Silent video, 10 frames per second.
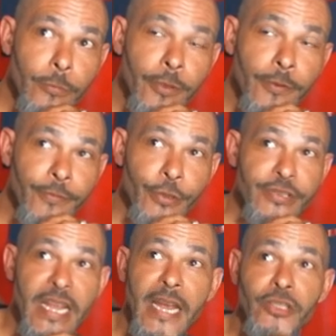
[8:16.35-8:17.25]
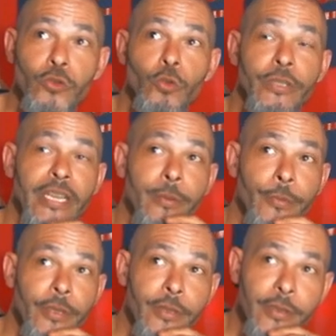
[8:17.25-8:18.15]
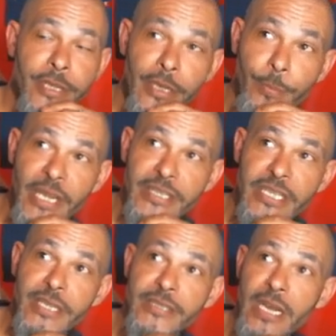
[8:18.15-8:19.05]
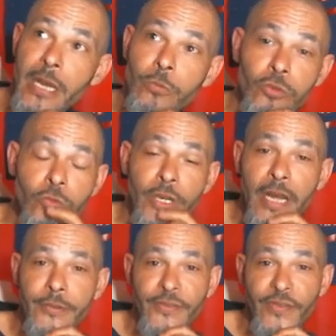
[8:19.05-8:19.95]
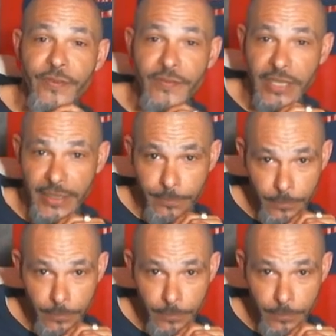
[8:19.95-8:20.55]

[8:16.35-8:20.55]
first actual get a paycheck job was when I was 15.